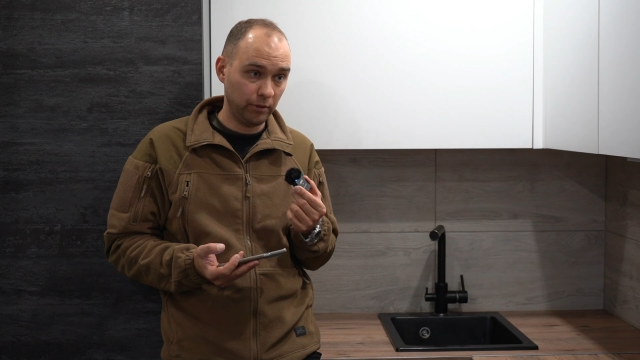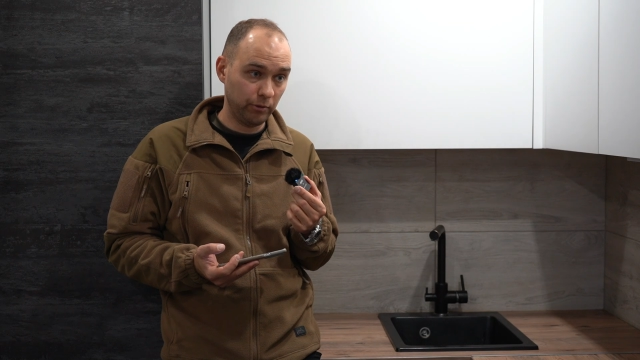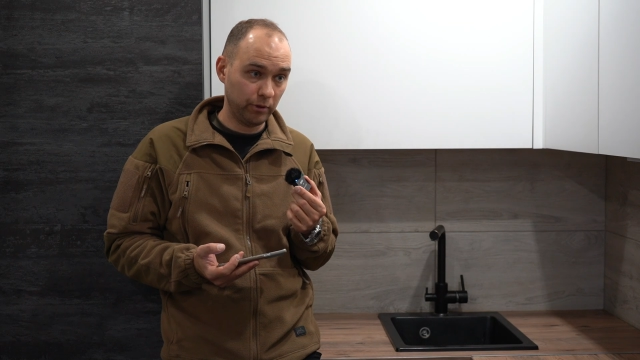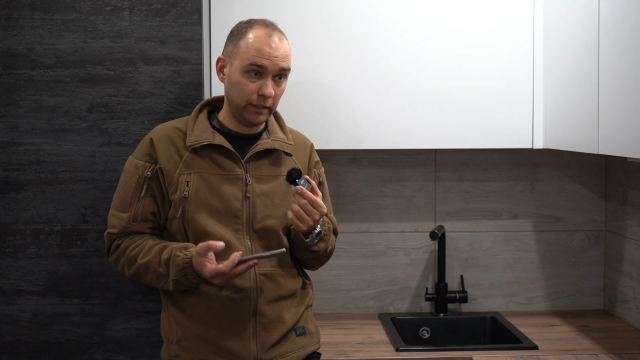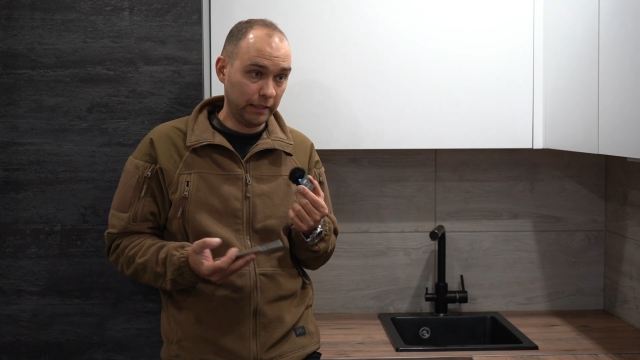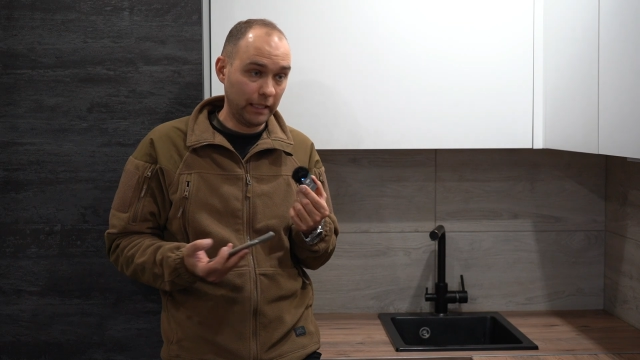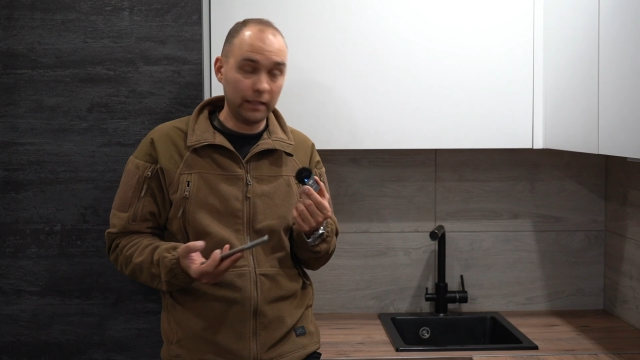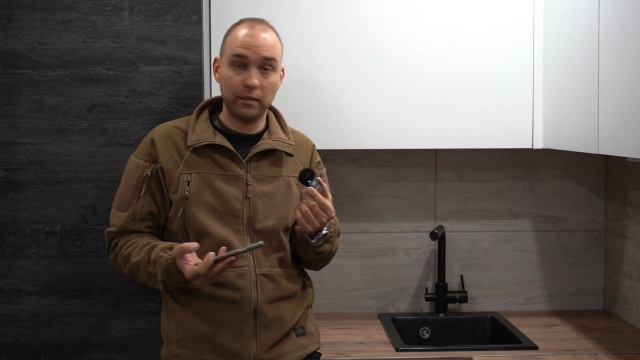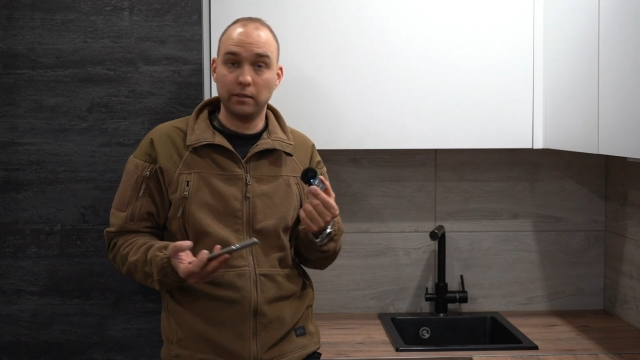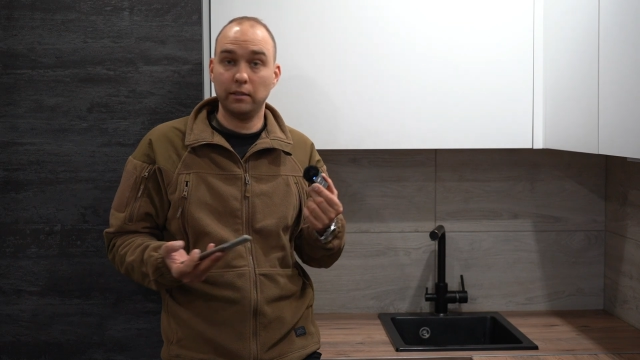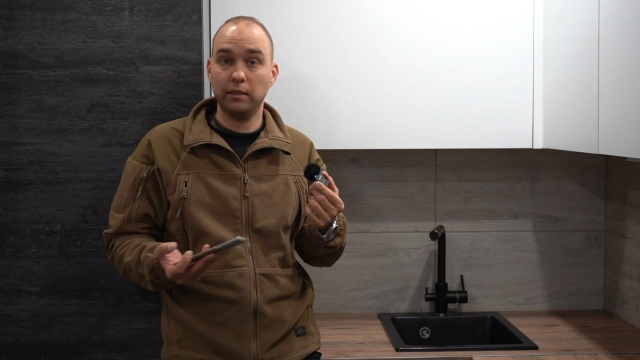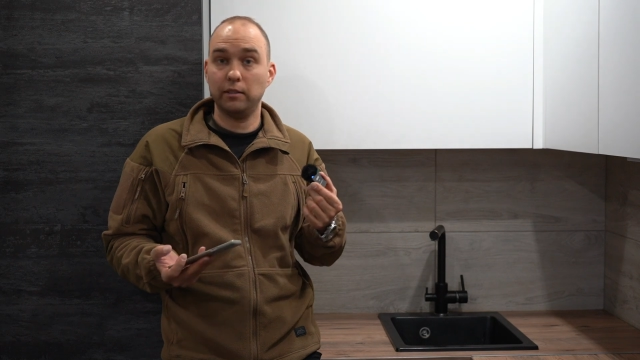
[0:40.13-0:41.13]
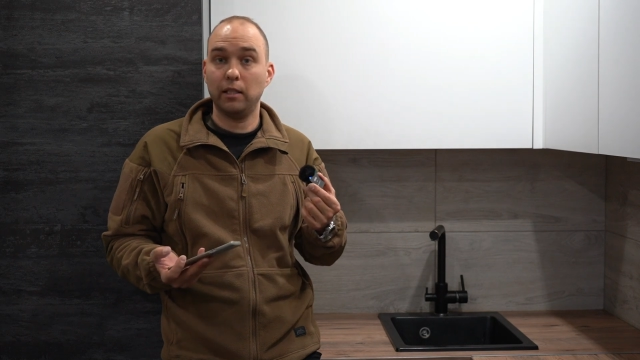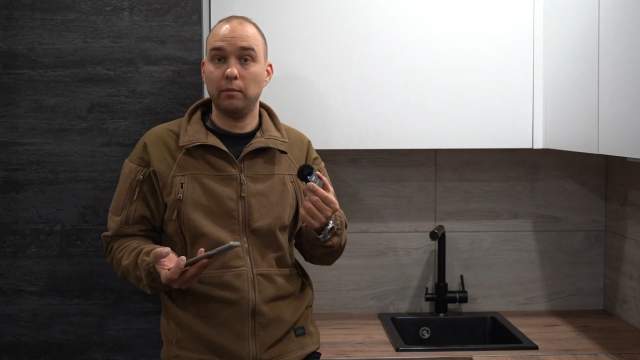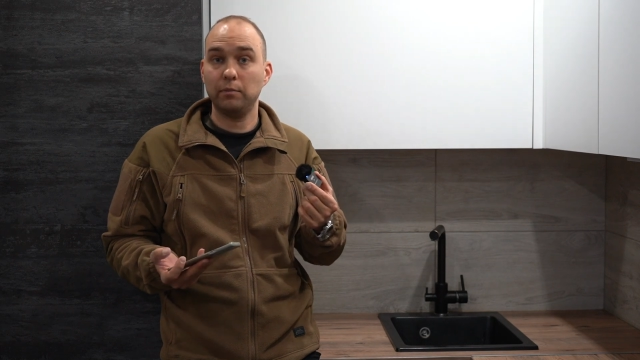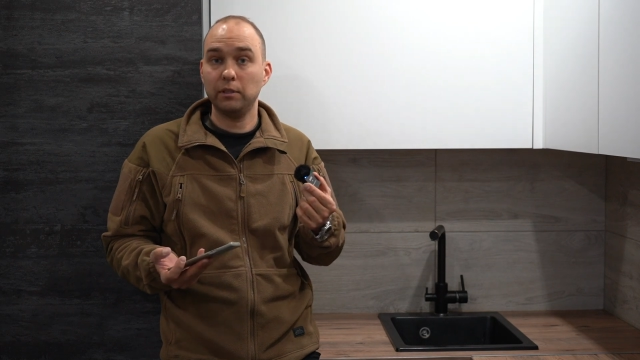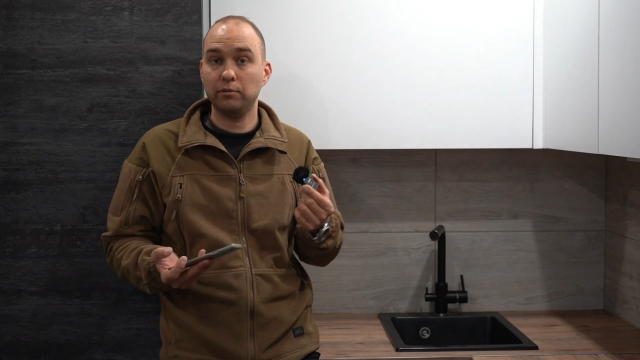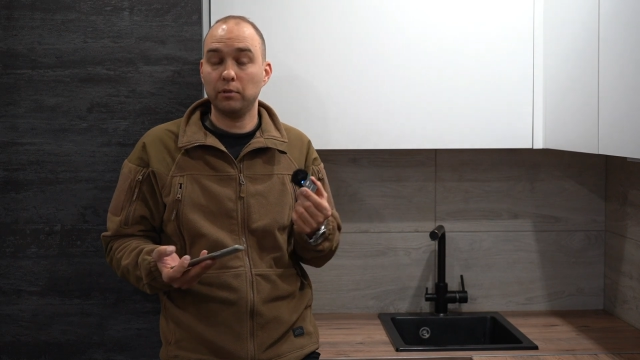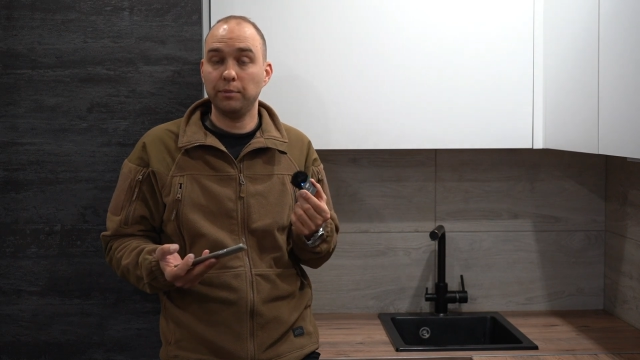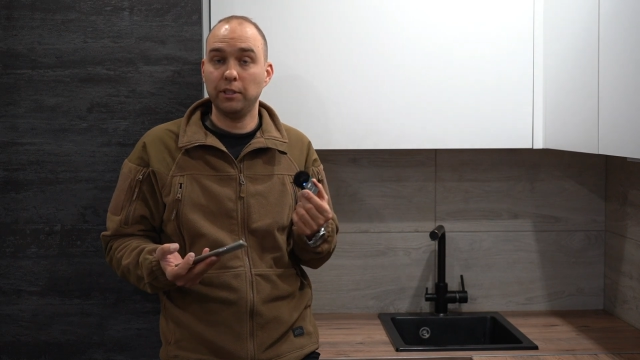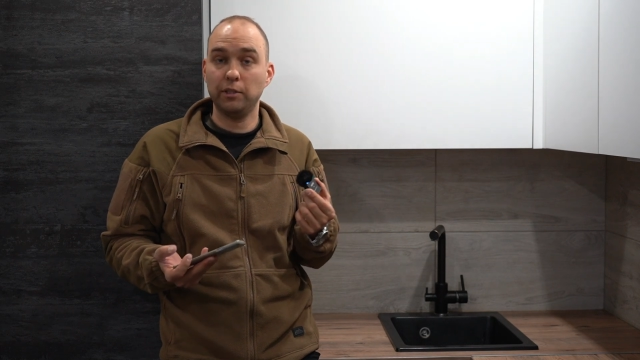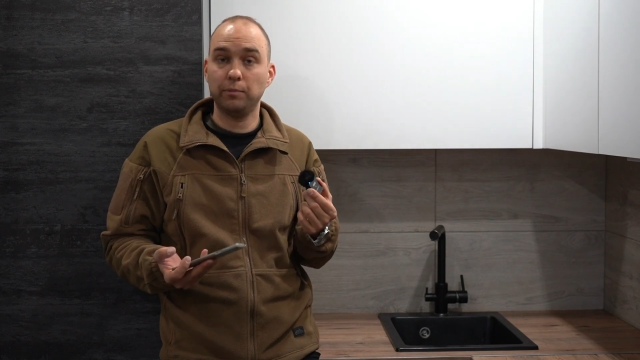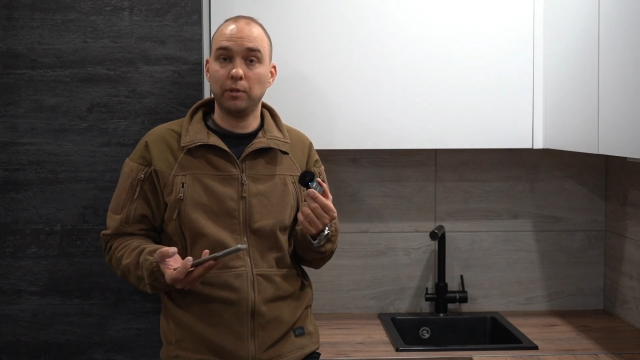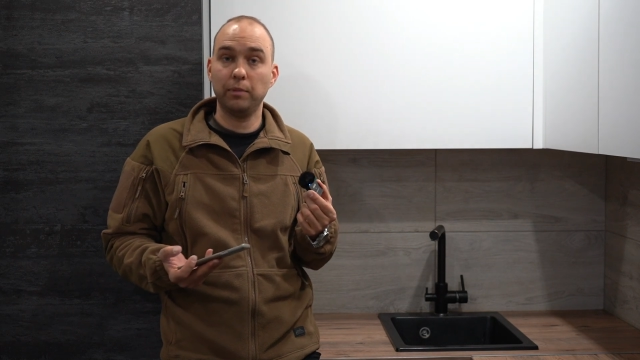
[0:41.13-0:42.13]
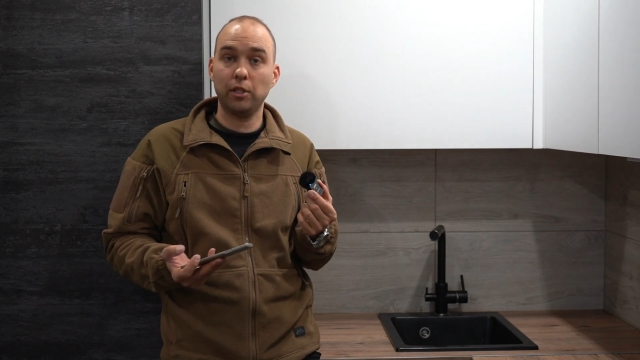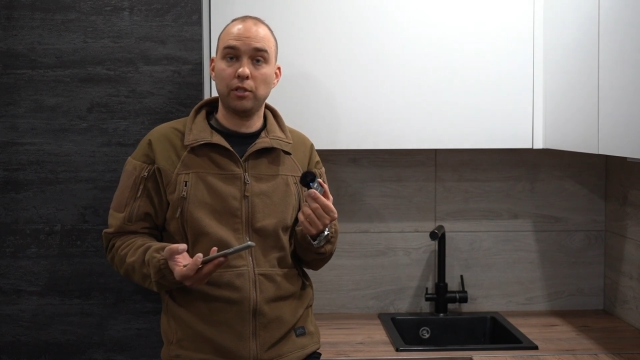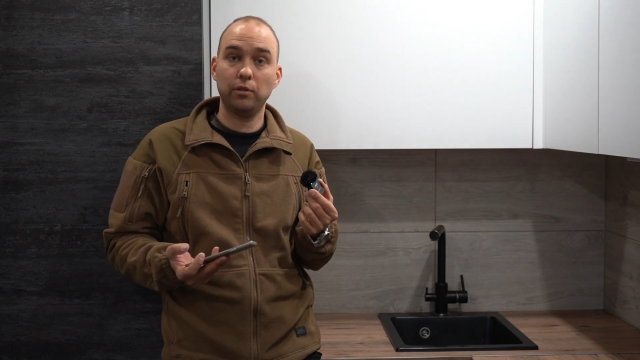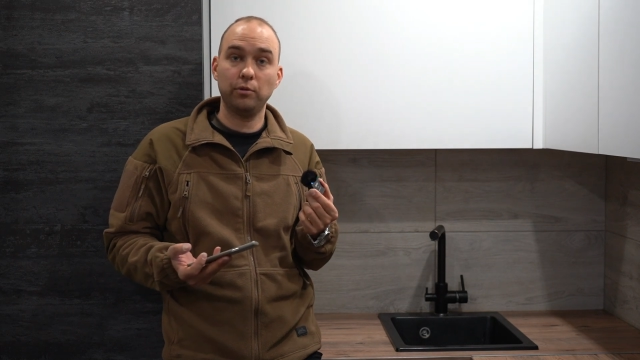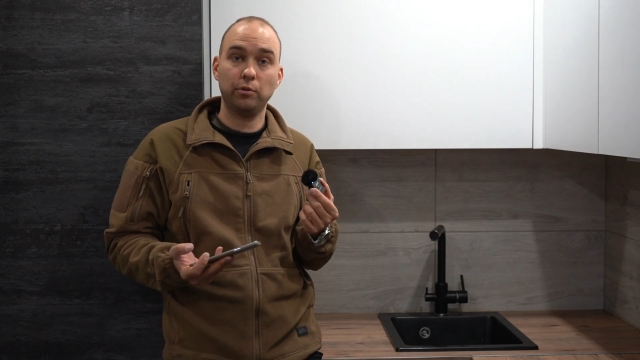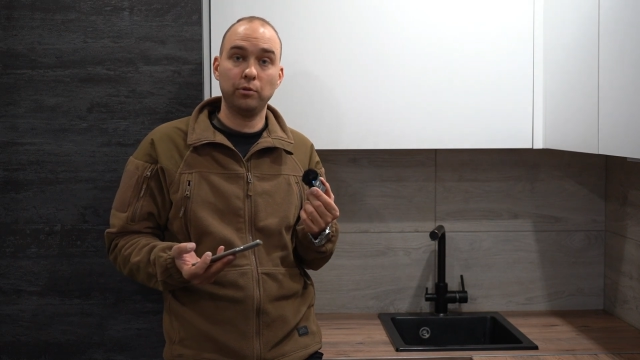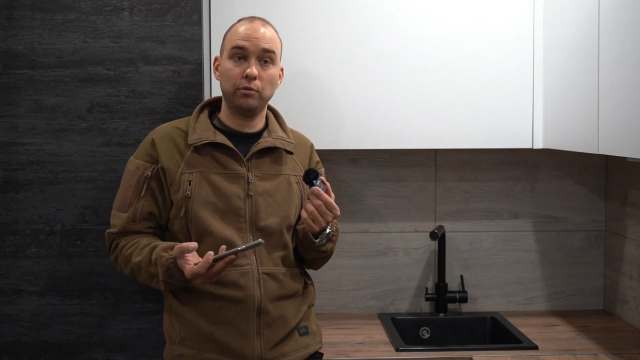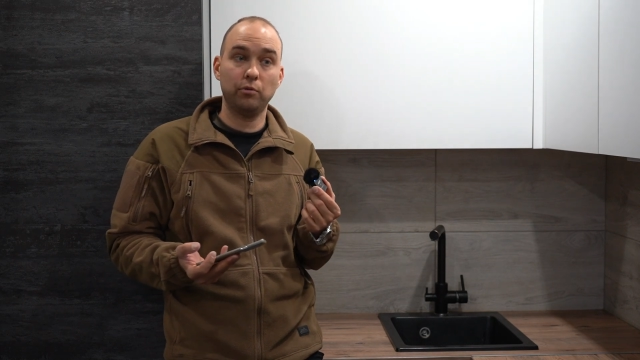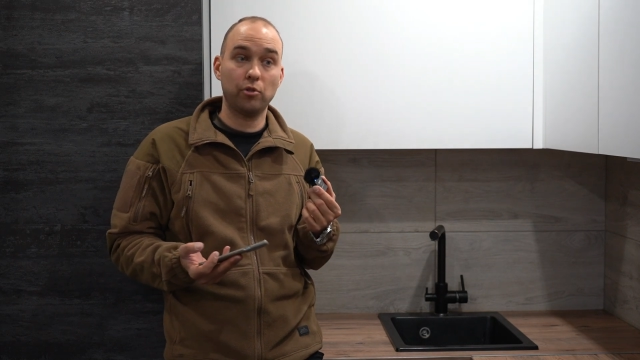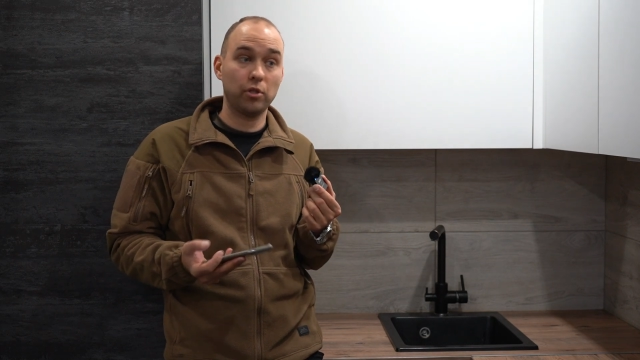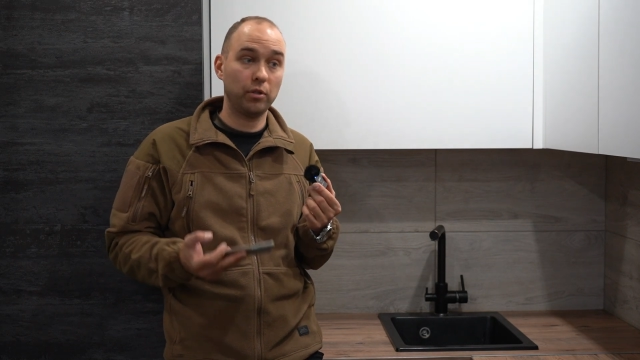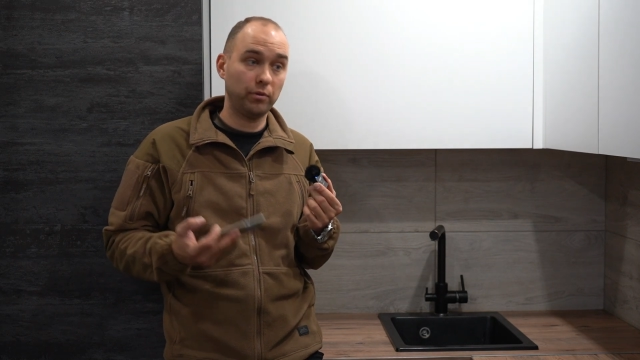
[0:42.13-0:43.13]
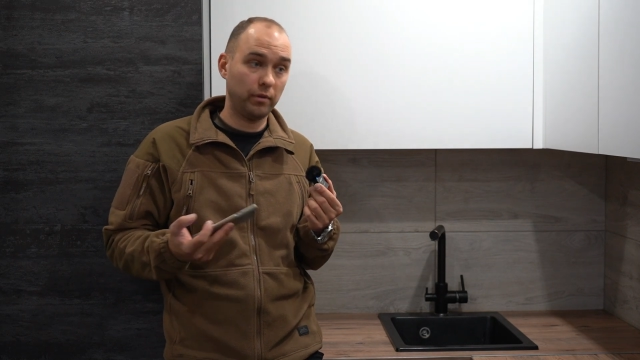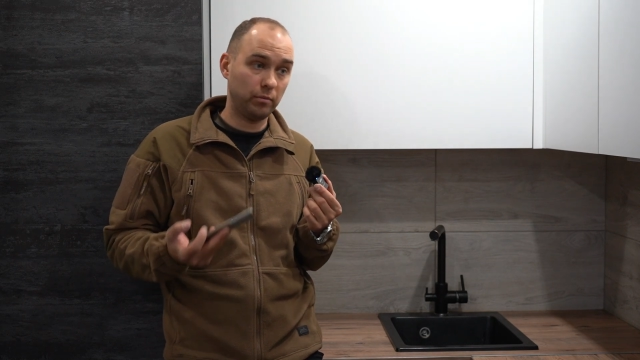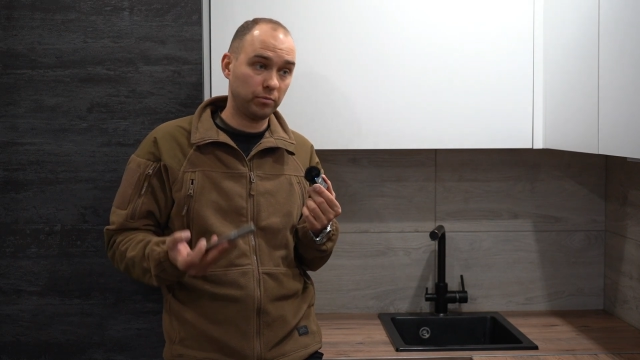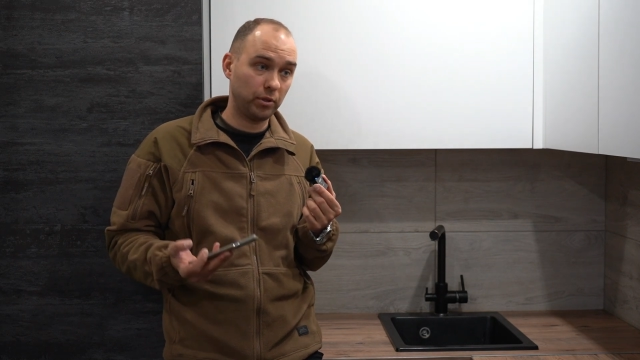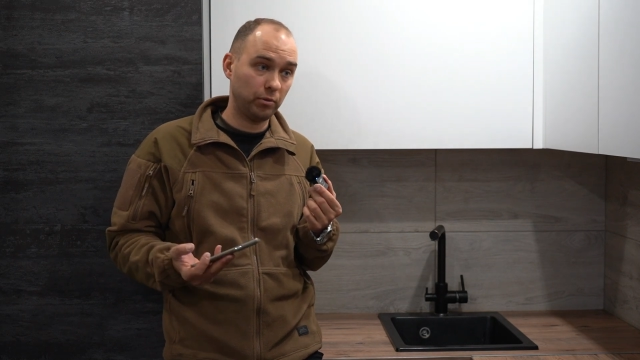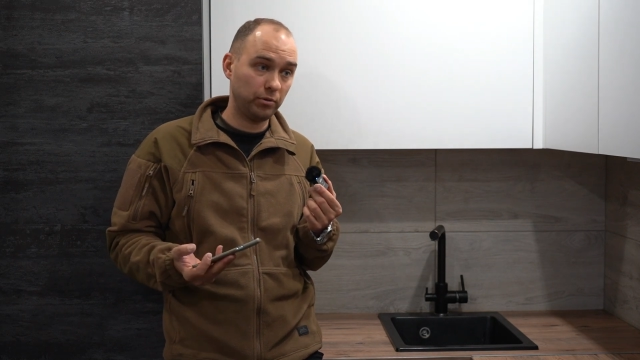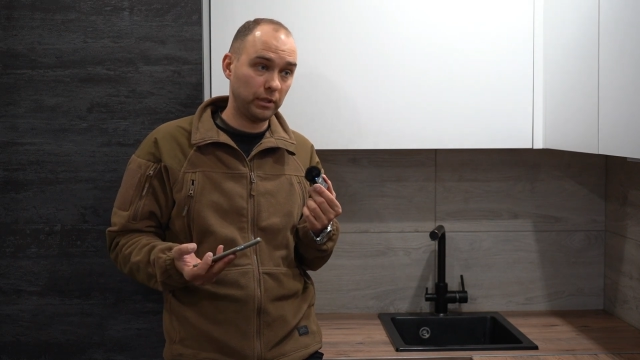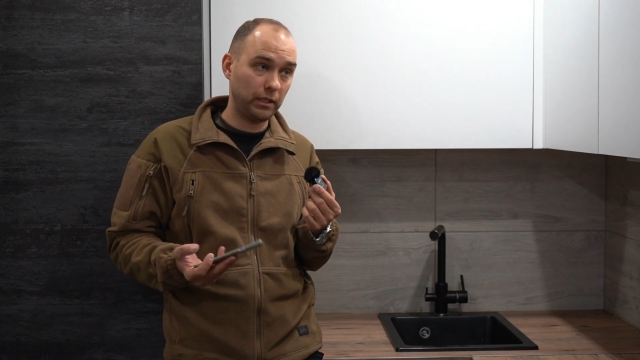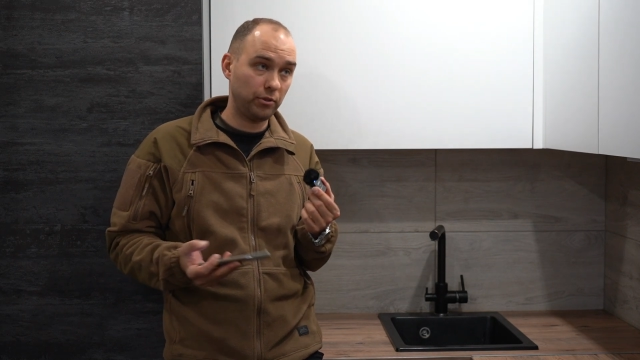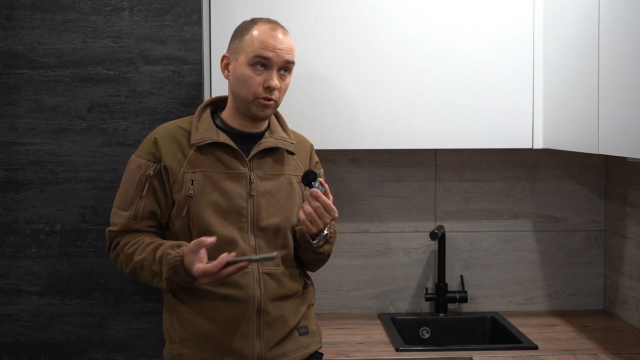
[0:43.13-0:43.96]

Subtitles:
using that as an example from his permission to show you the process,